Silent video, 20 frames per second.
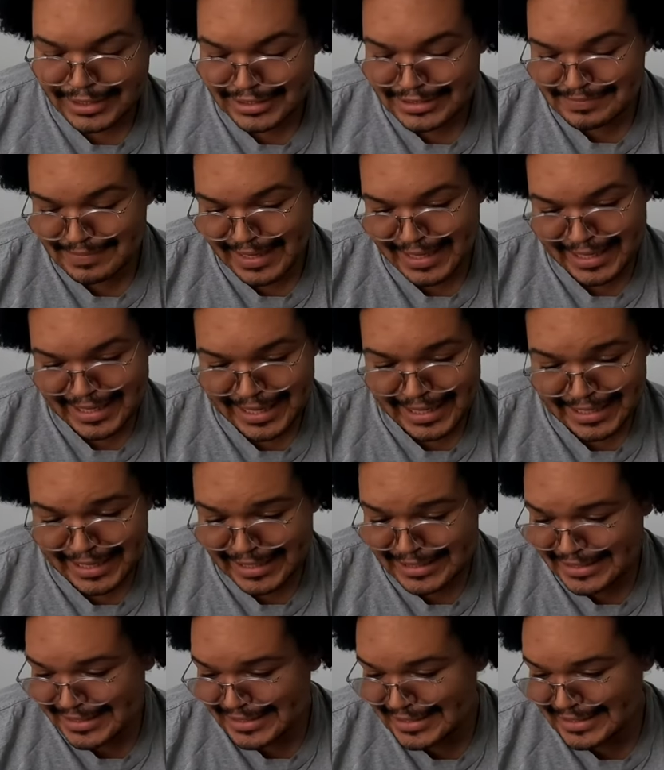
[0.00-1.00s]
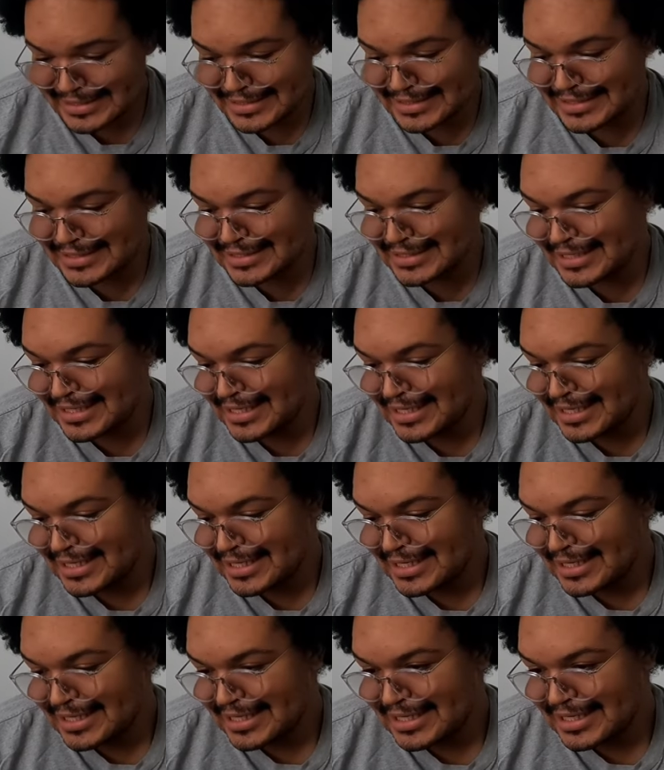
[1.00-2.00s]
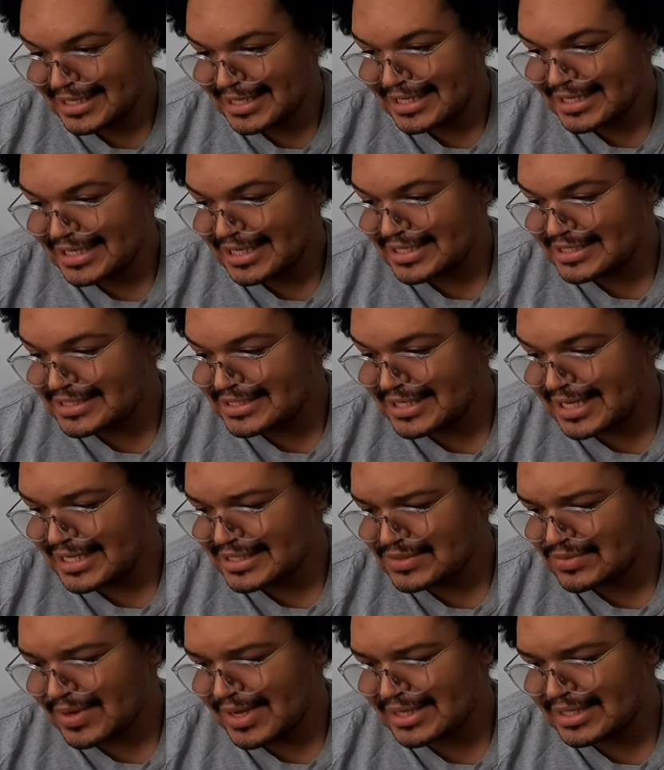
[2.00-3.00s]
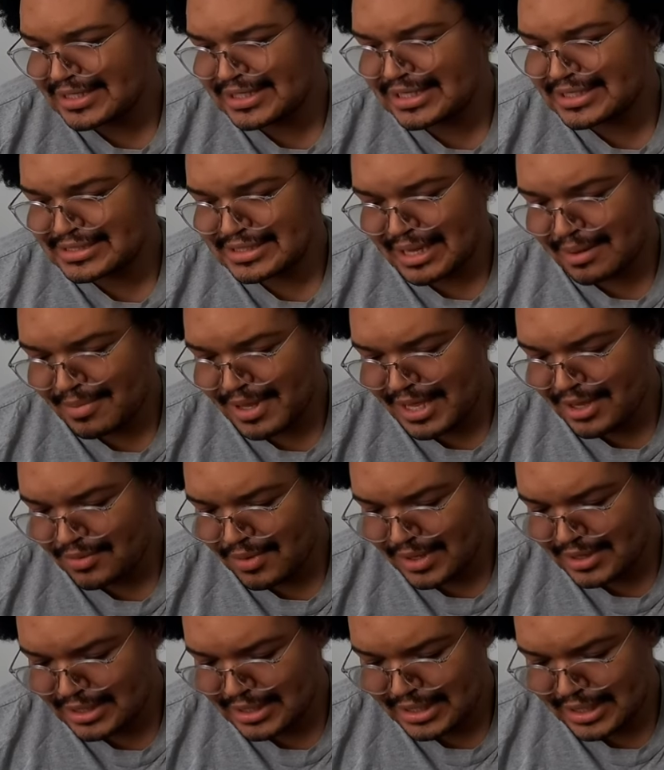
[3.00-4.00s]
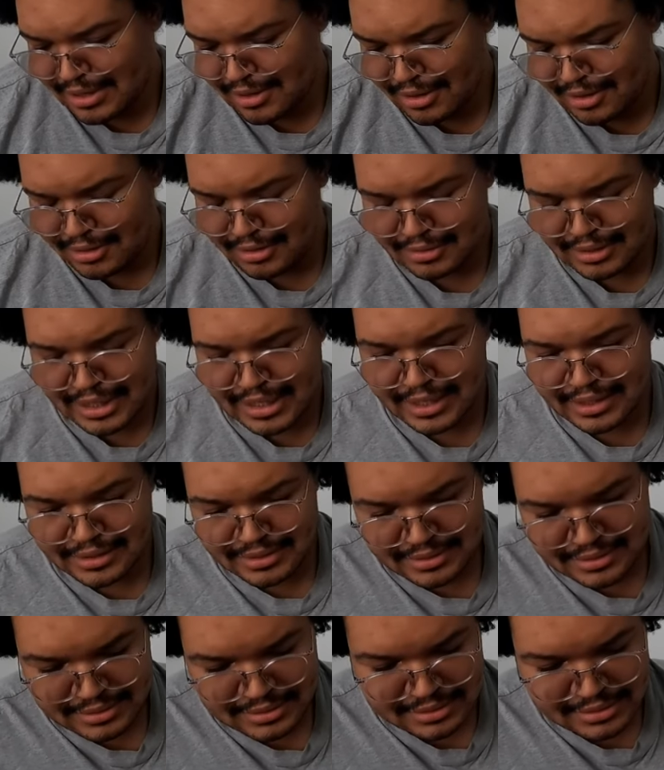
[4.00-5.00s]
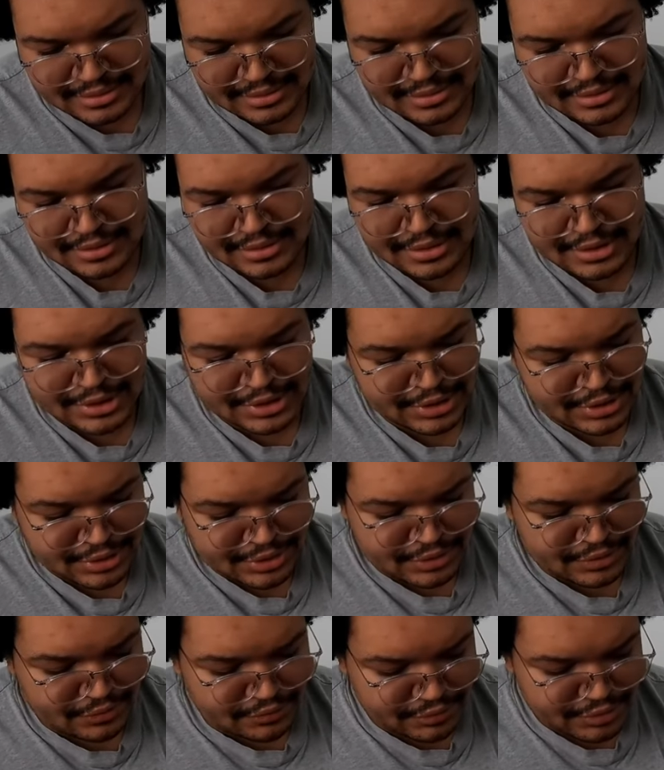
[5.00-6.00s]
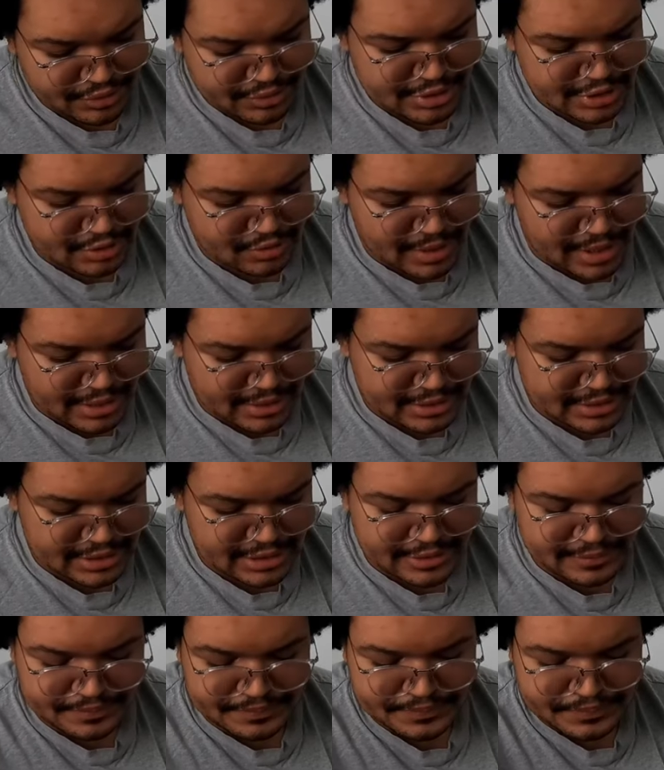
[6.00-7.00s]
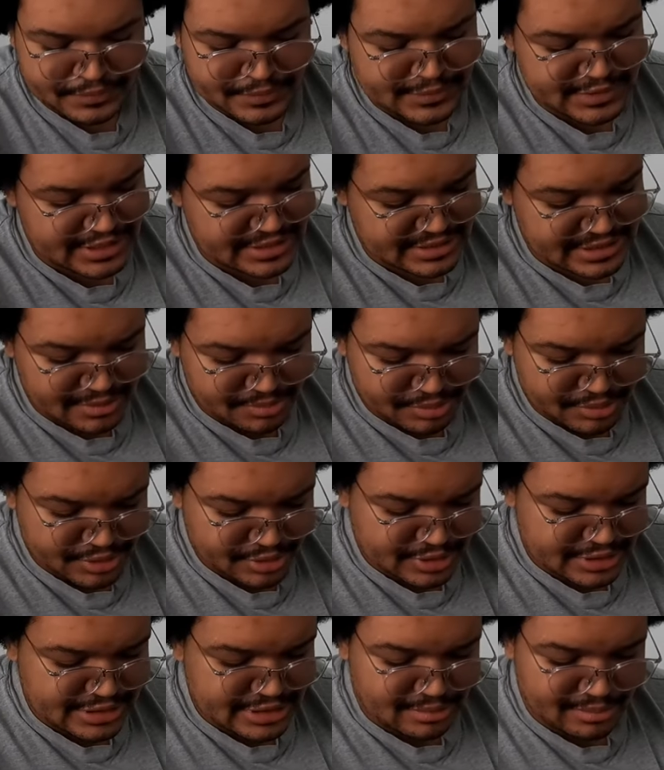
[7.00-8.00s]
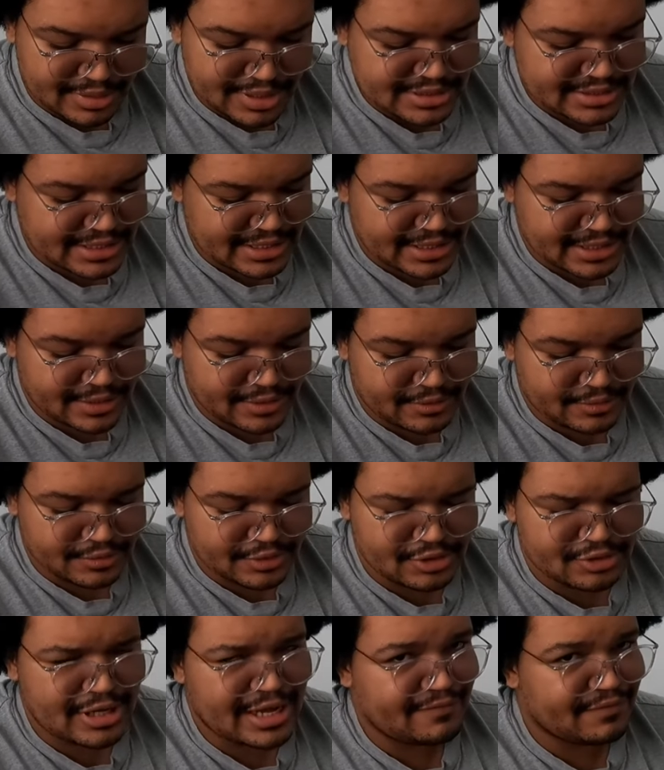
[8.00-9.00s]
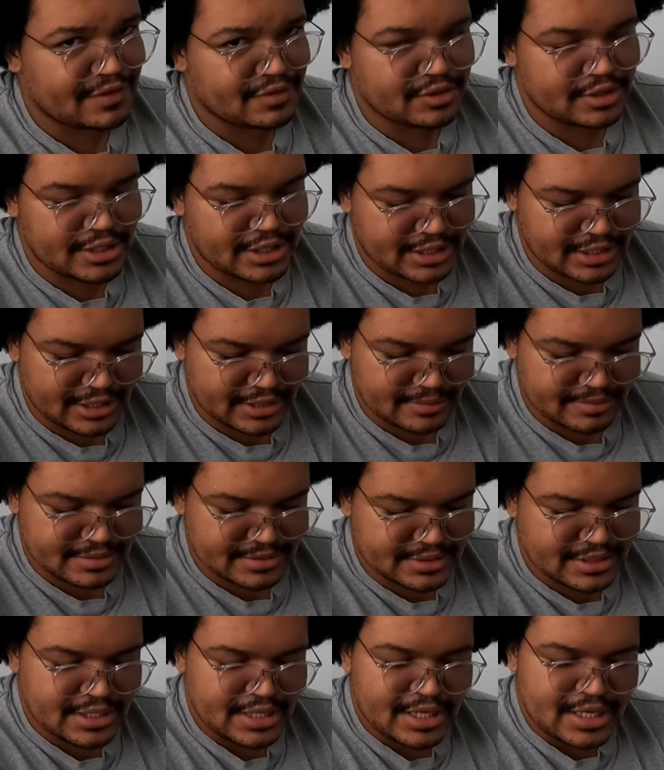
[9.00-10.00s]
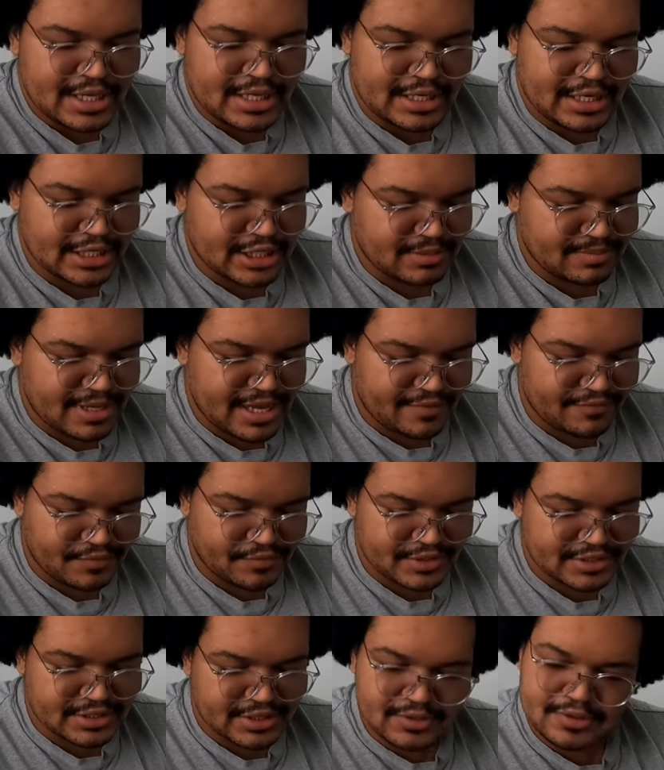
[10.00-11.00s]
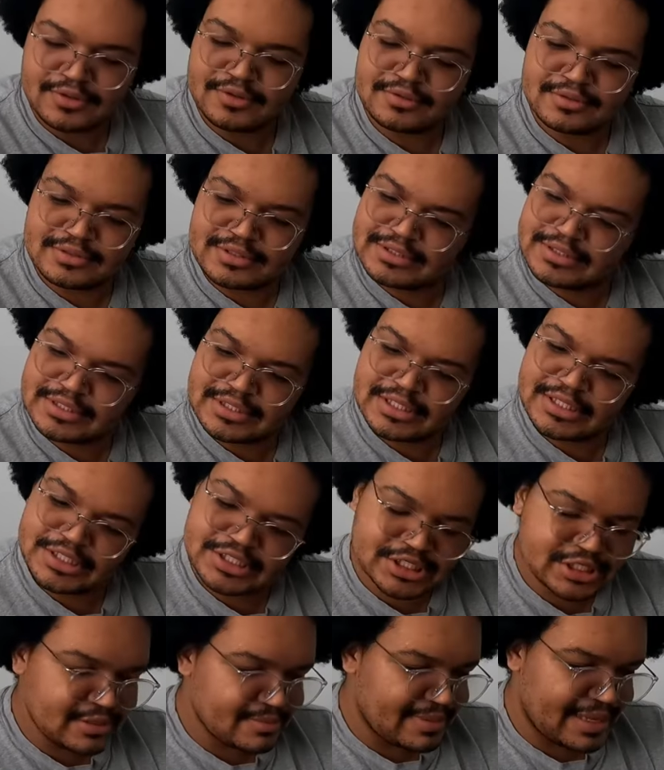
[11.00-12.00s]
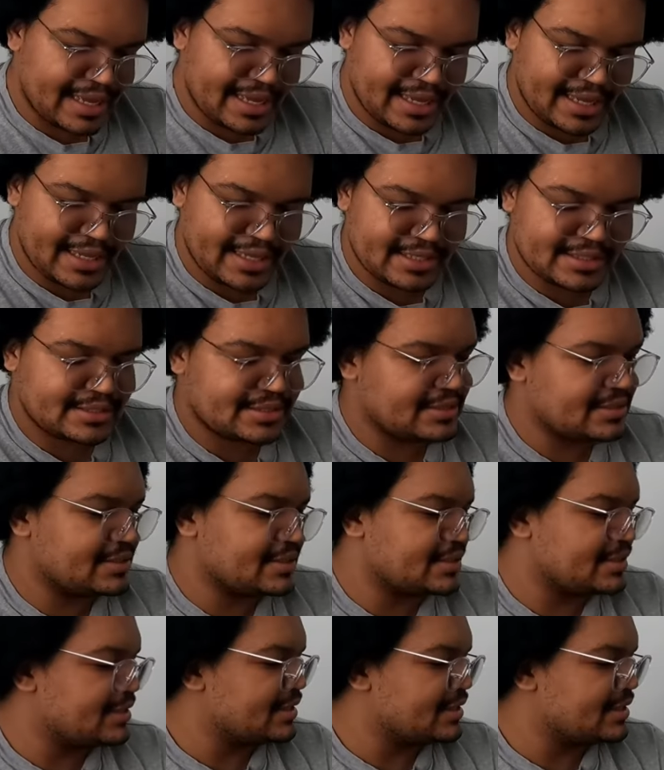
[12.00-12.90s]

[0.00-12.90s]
This bag, I like this. It's nice quality. It's not bad quality at all. Like, real good quality. The zipper is a bust down. You don't have the little hiccups like you be having with those cheap bags.